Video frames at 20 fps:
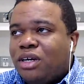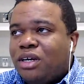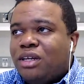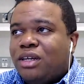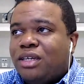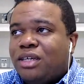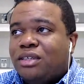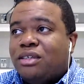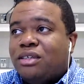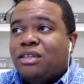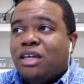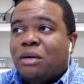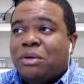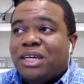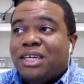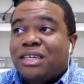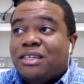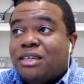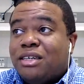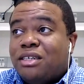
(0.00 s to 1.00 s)
it's good. I mean,
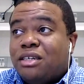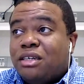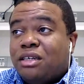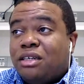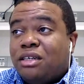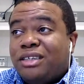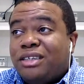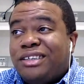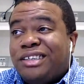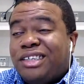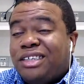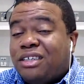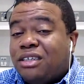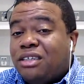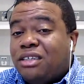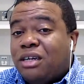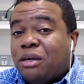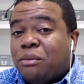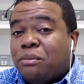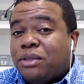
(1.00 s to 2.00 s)
it's a good niche to
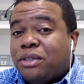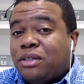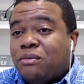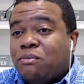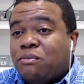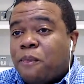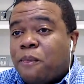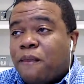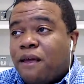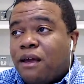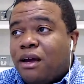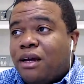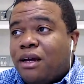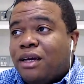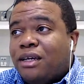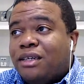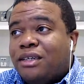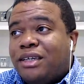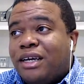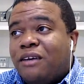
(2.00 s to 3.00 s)
jump in.
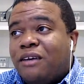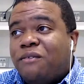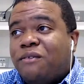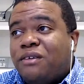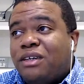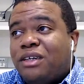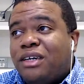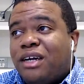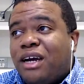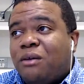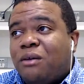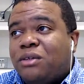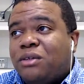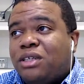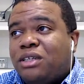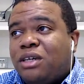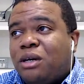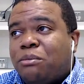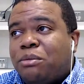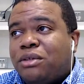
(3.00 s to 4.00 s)
Definitely, I would
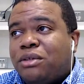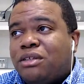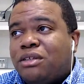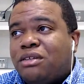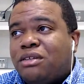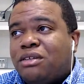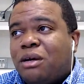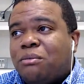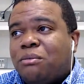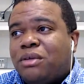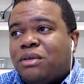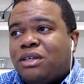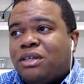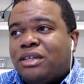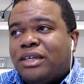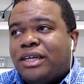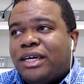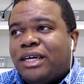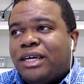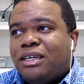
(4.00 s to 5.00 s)
jump into something
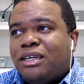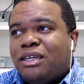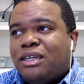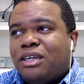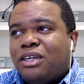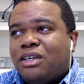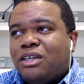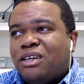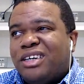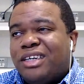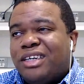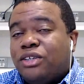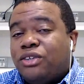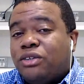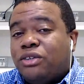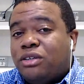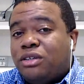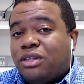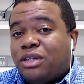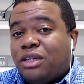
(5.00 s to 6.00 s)
that you're
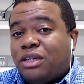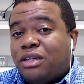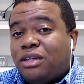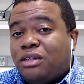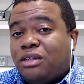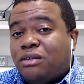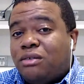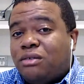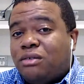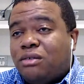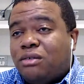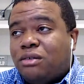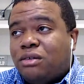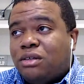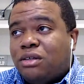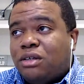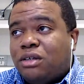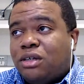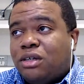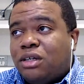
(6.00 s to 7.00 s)
interested in.
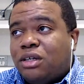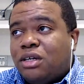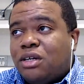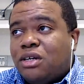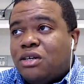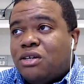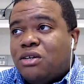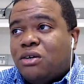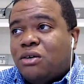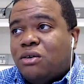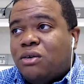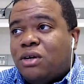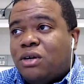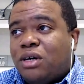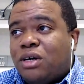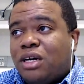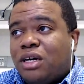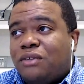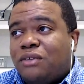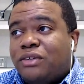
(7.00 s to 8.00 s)

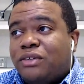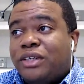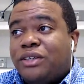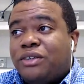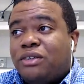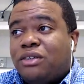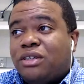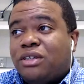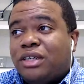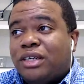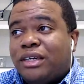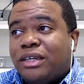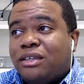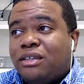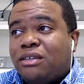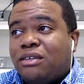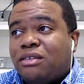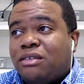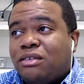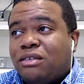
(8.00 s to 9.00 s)
So, if you're interested
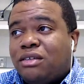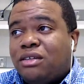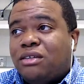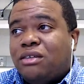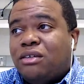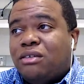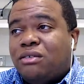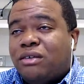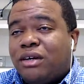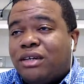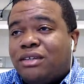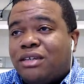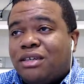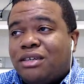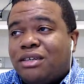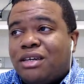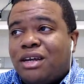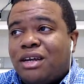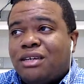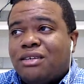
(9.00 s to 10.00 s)
in,
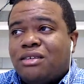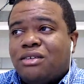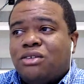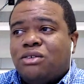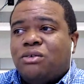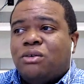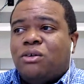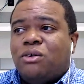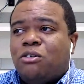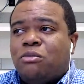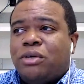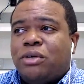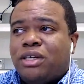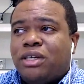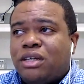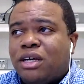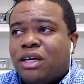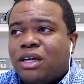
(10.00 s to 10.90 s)
restless leg syndrome and